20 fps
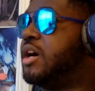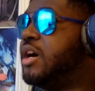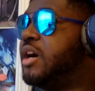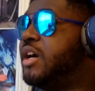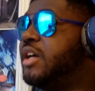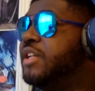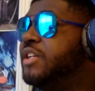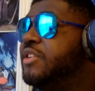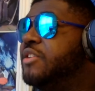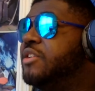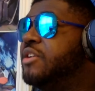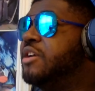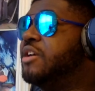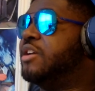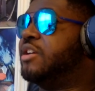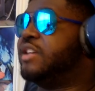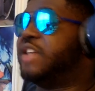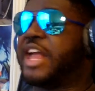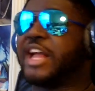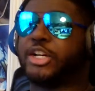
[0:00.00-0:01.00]

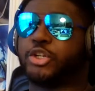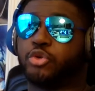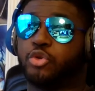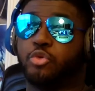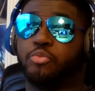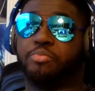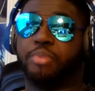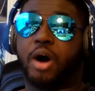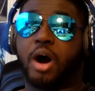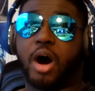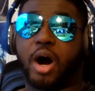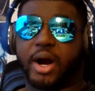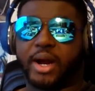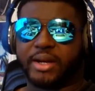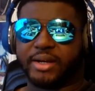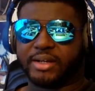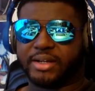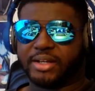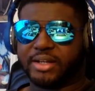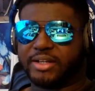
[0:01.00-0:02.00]
unnatural
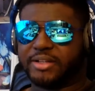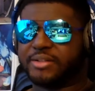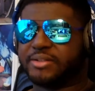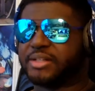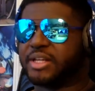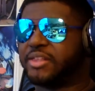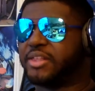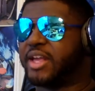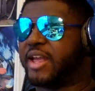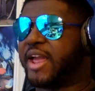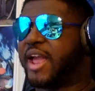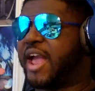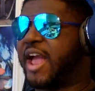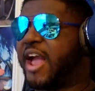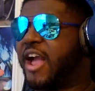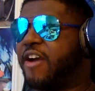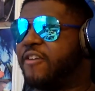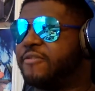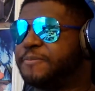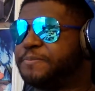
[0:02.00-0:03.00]
bond that they
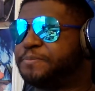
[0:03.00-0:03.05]
have.